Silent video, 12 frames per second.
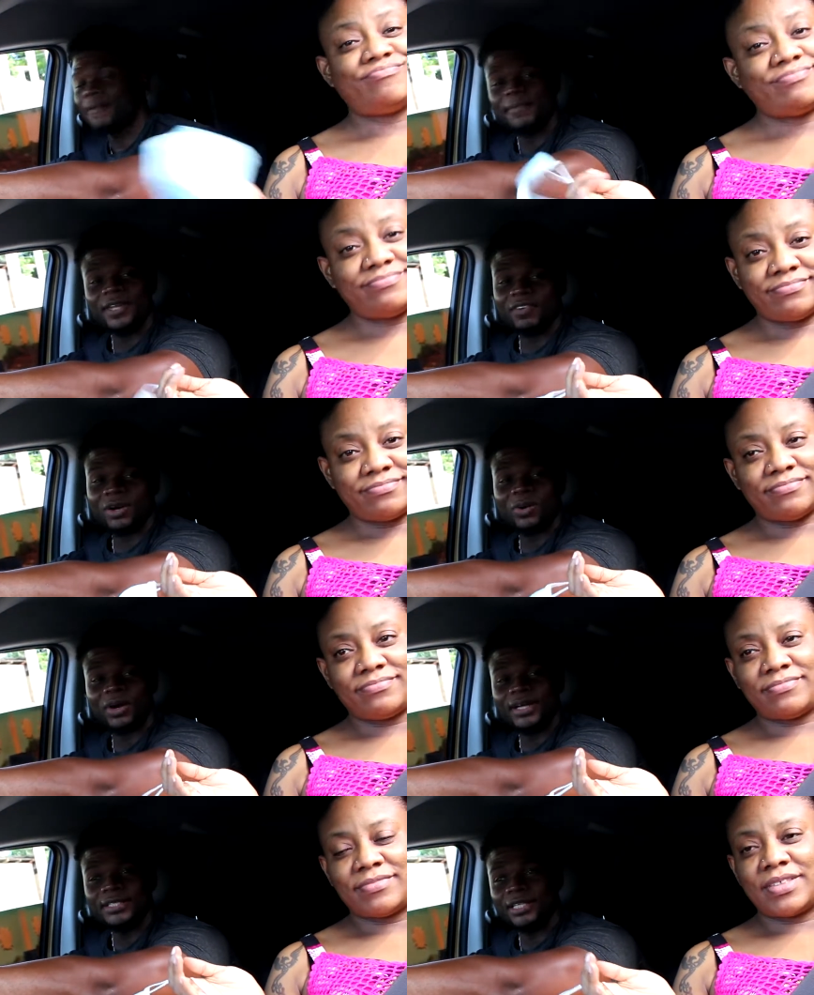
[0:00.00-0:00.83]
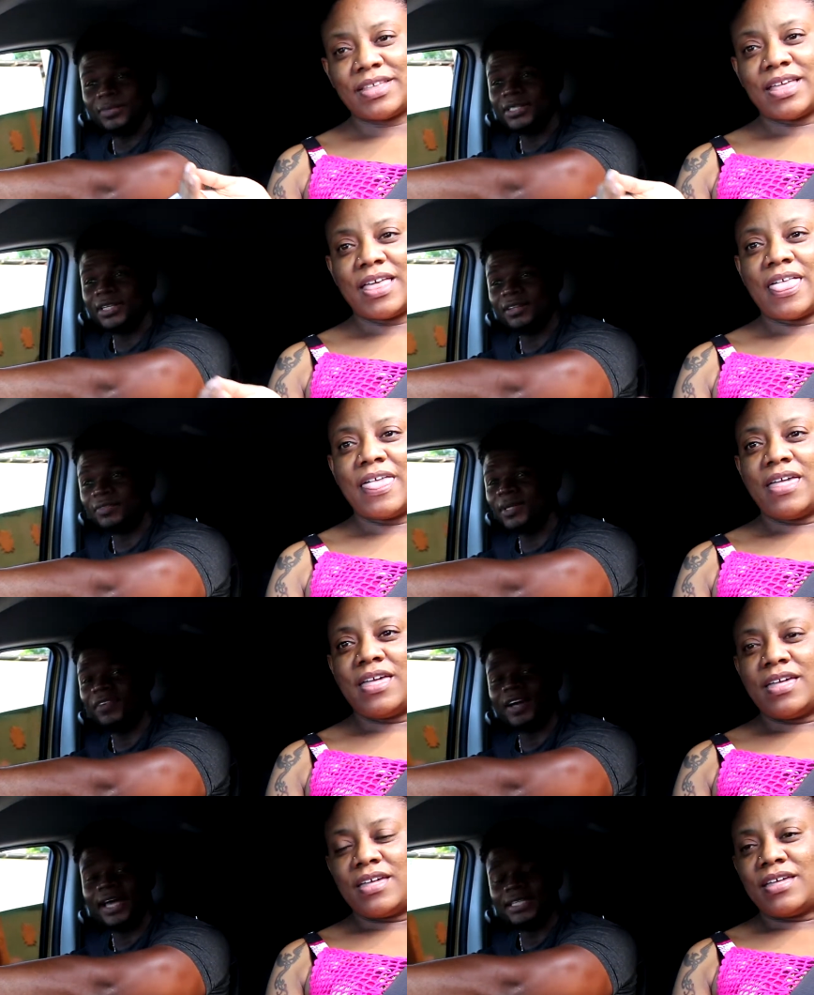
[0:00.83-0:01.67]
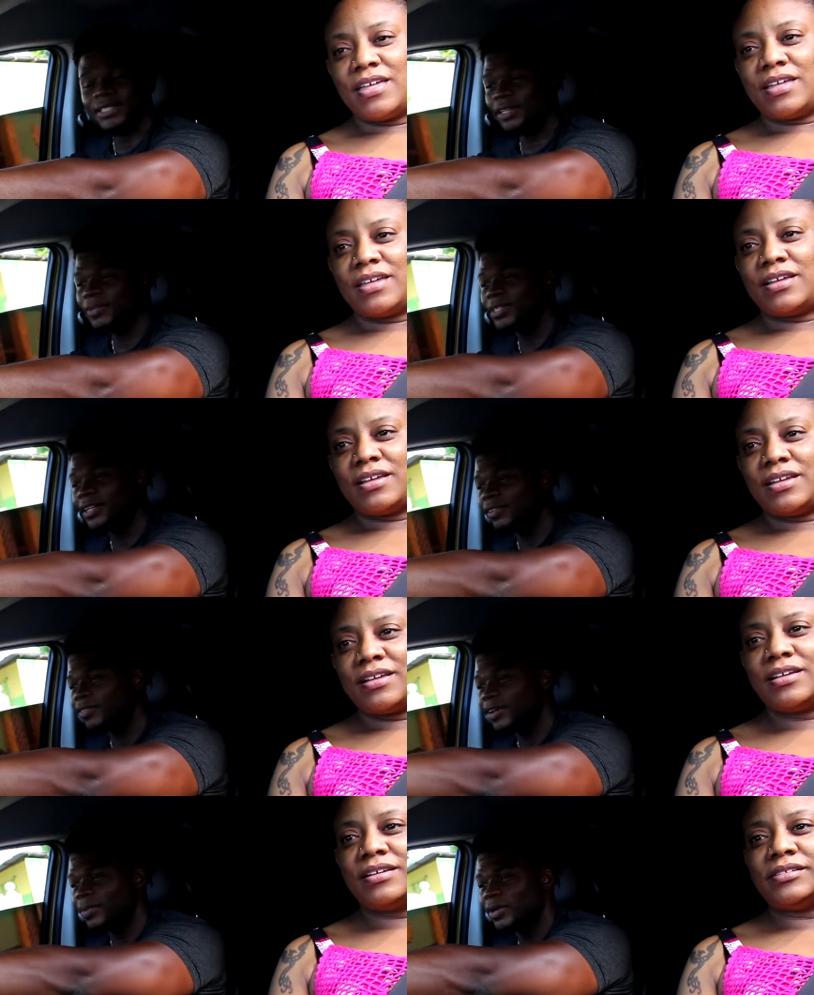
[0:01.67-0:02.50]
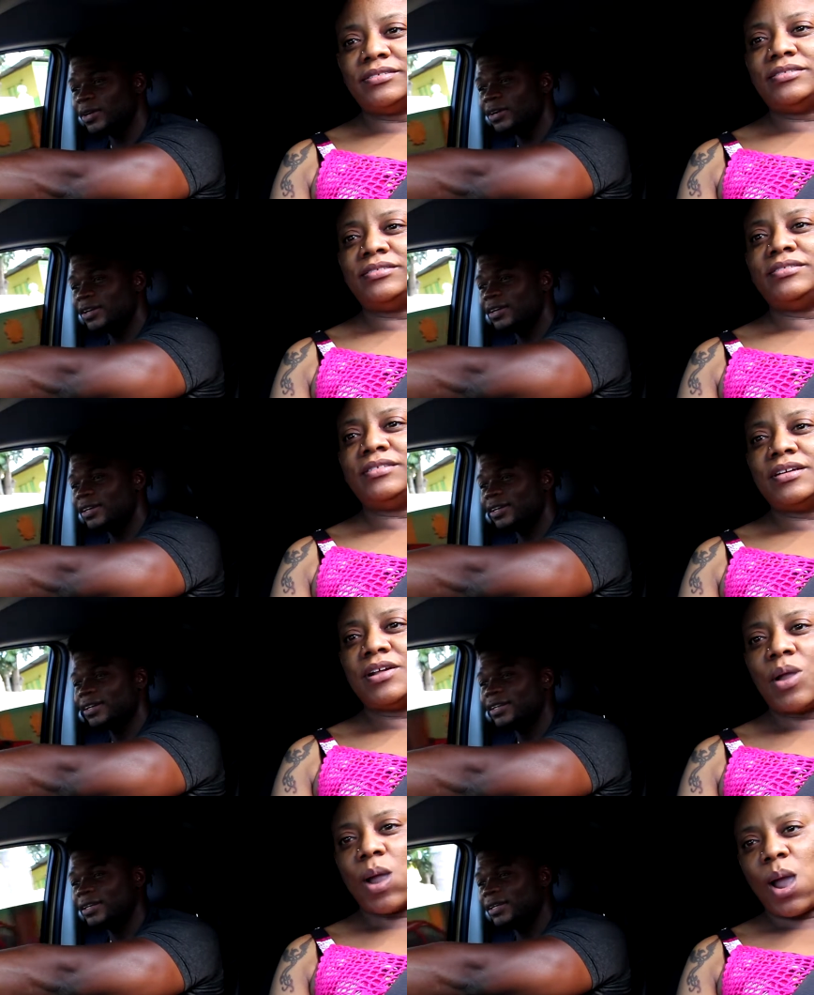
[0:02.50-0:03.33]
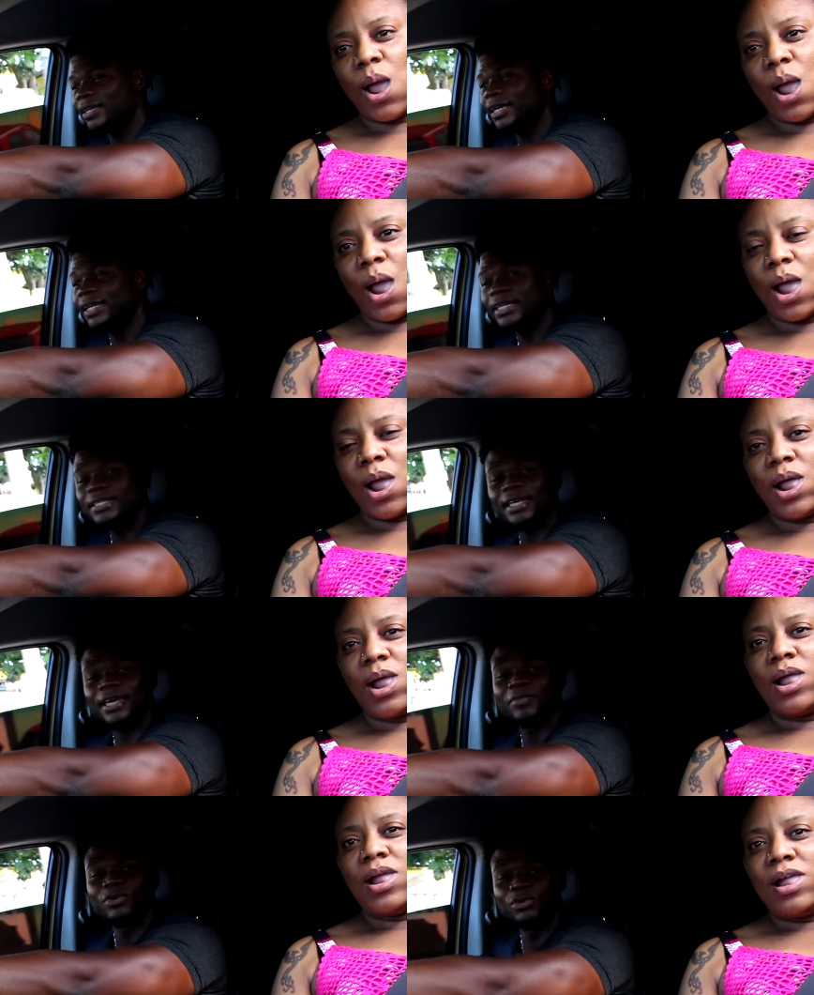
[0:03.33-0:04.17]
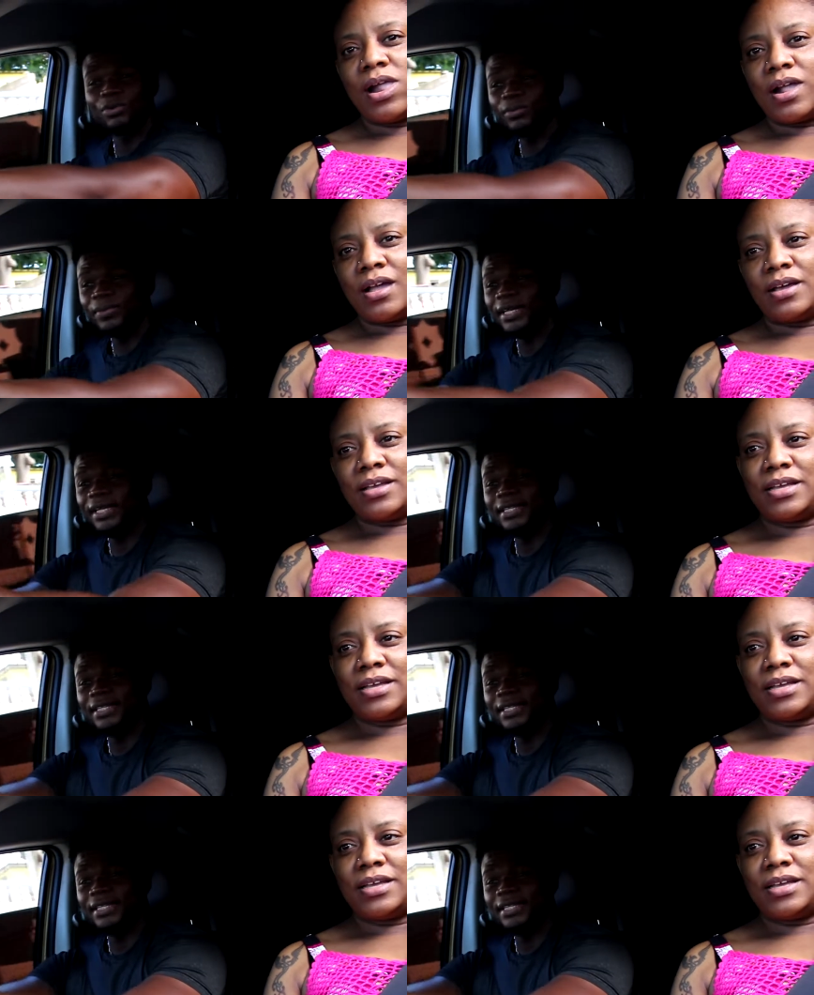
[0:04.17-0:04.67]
Speaker 1: Me never quarantine myself, me never isolate myself from her. In the same room, in